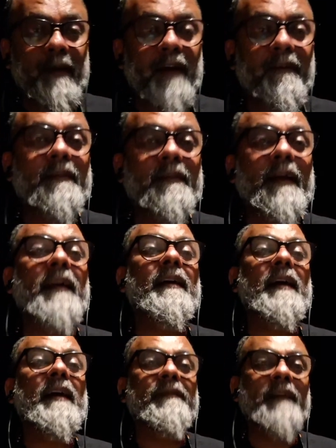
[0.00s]
with
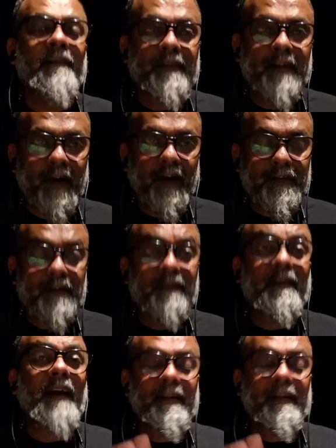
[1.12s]
aircraft investigations,
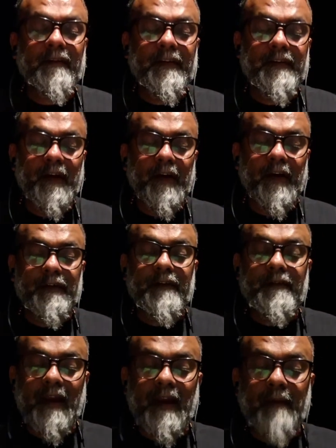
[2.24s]
crash investigations,
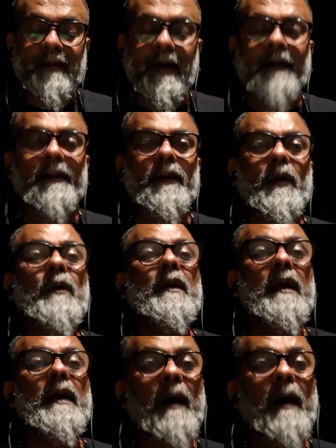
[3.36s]
tell me that,
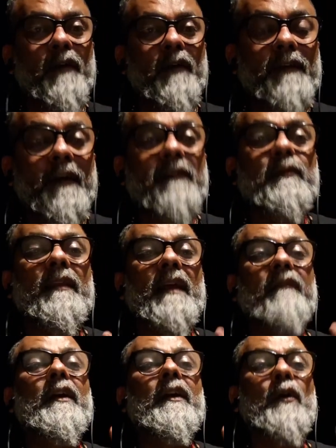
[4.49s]
couple of things what they
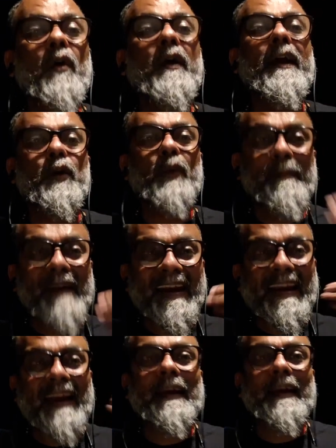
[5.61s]
will look into
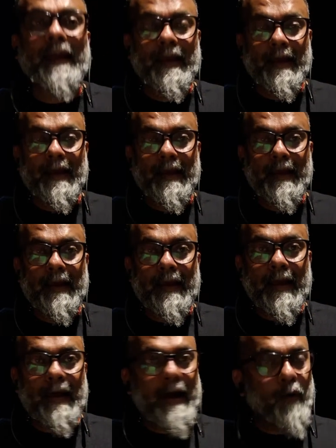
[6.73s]
immediately.
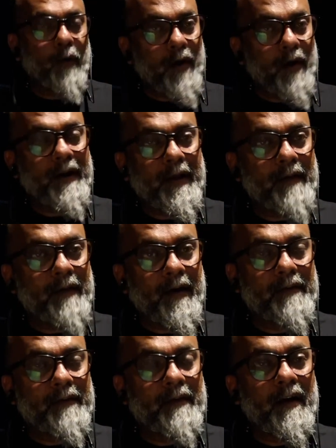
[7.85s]
Already there
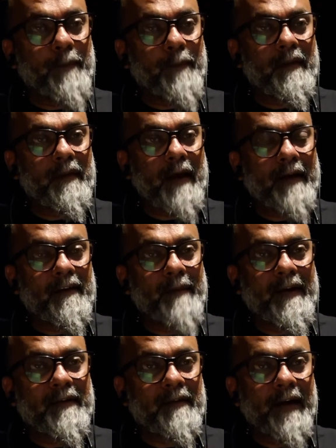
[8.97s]
is a report that has
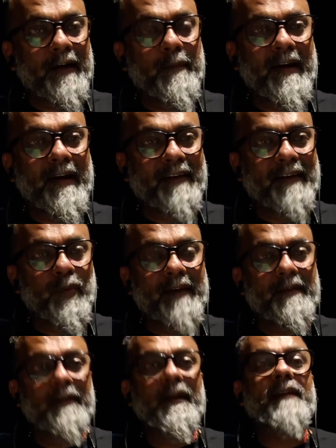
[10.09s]
been signed by
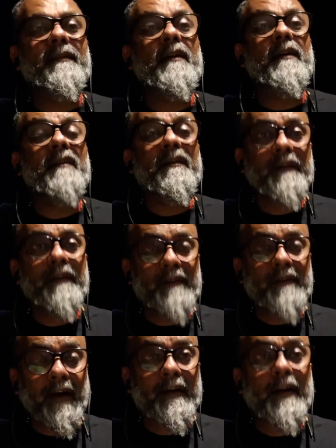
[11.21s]
XYZ and sent to the Defense
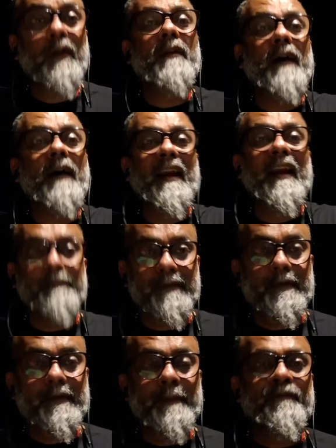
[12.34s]
Secretary or the higher
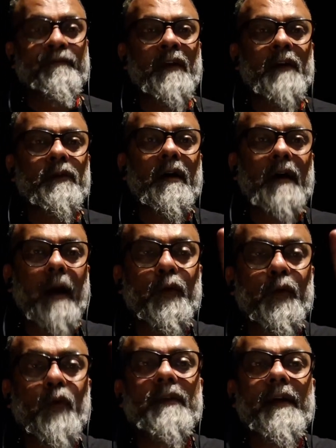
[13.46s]
ups. So
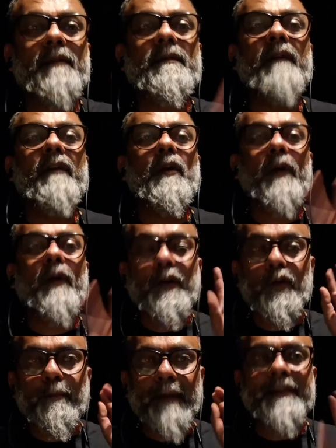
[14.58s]
two things they will look
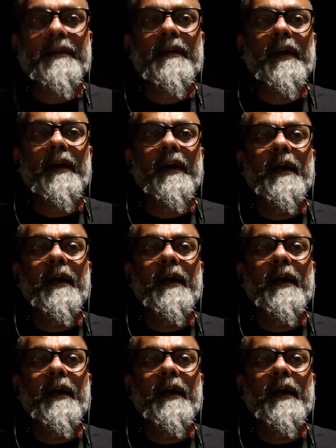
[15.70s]
into majorly